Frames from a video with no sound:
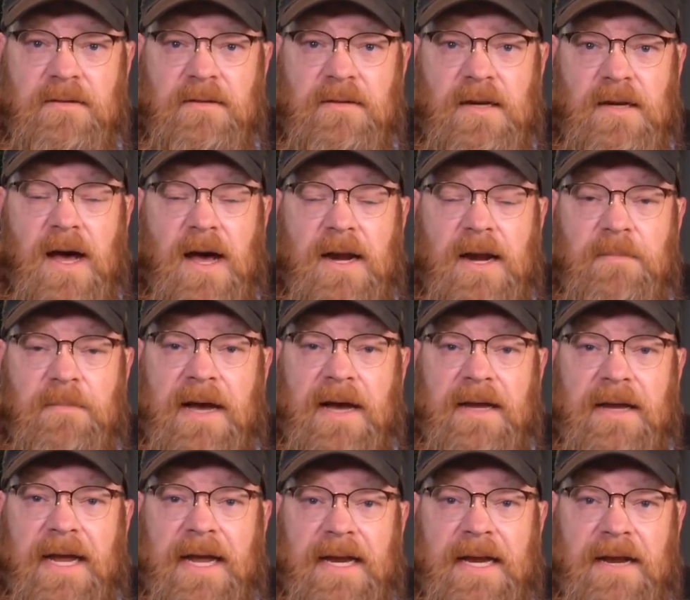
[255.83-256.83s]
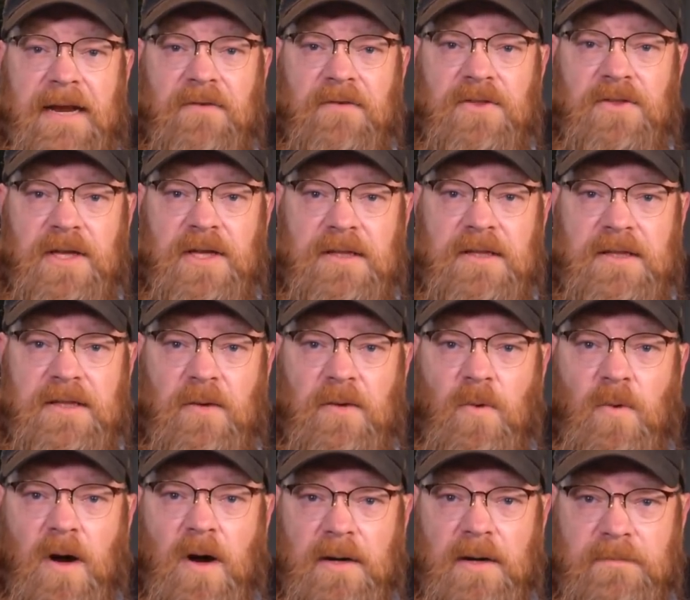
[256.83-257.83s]
not about getting everything that they
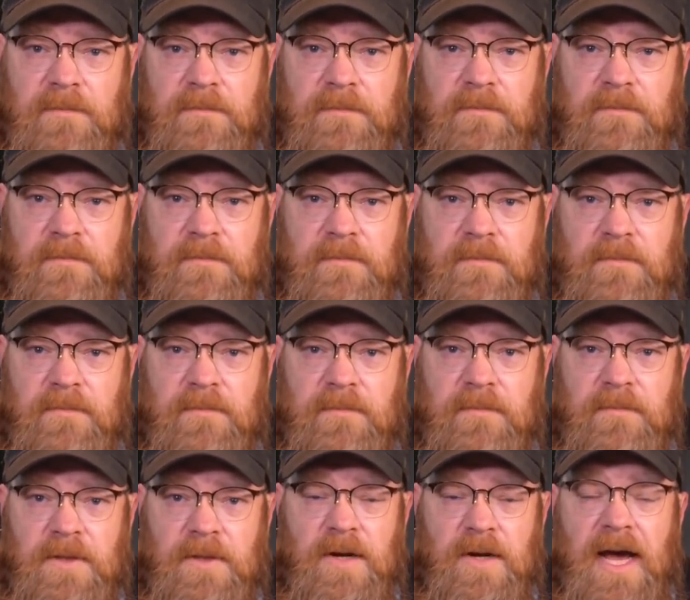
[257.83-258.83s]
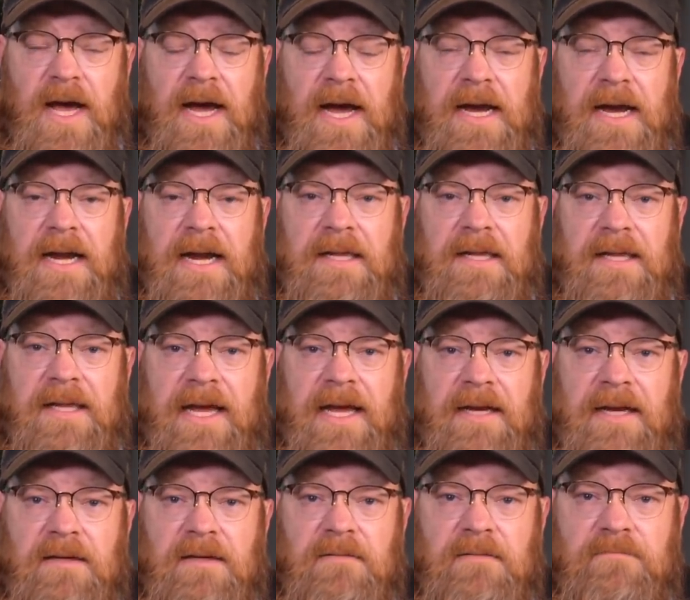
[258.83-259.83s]
want. They're not going to
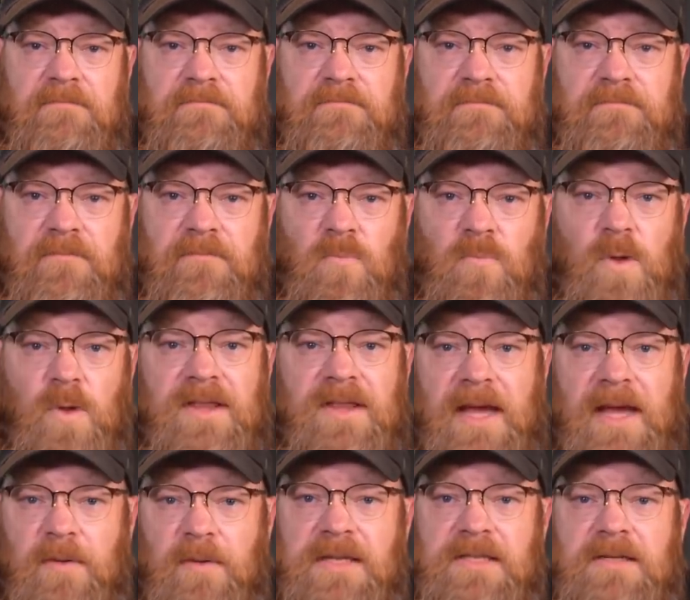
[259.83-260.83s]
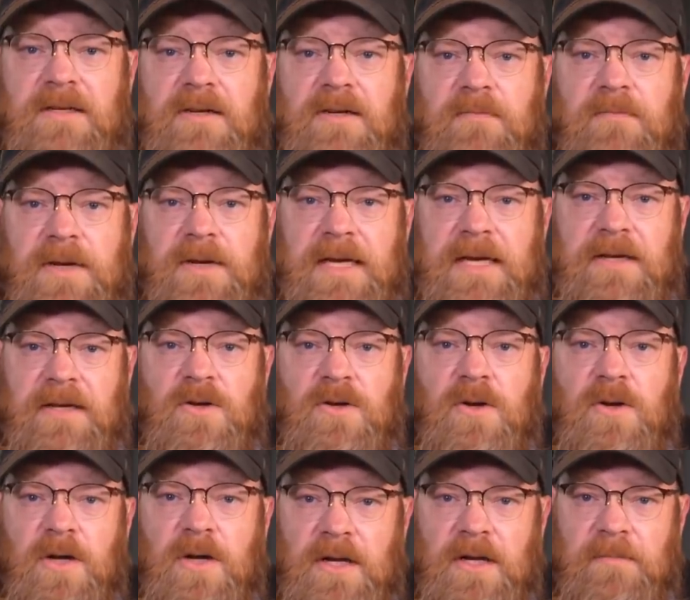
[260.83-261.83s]
let what they would consider to be
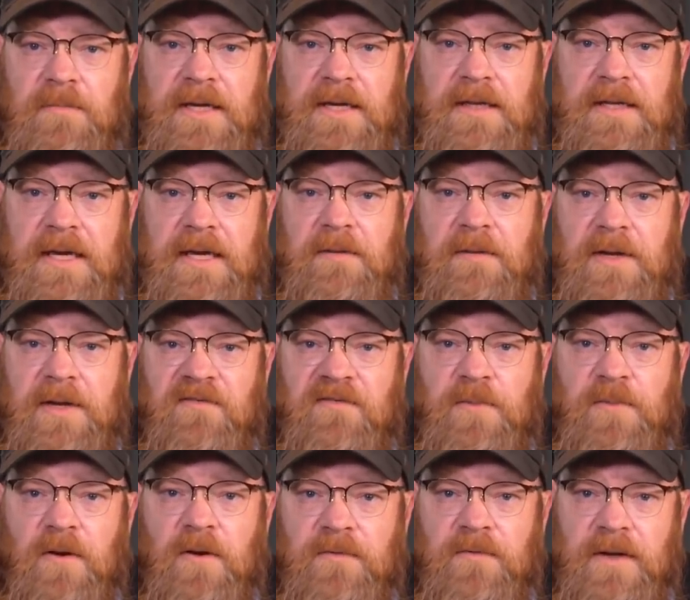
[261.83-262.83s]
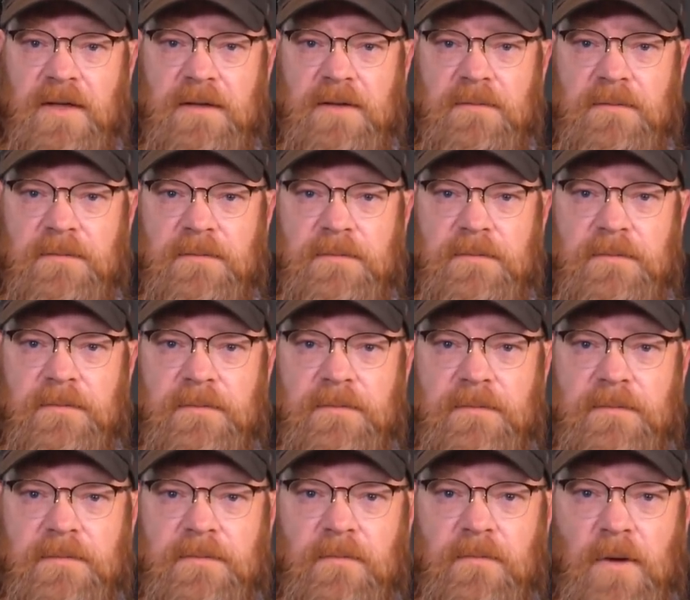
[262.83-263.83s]
good be the enemy of perfect,
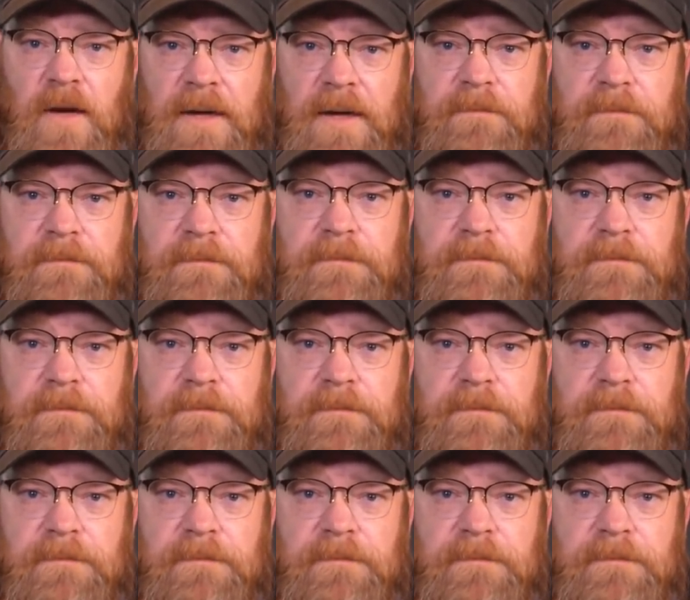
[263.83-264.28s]
right?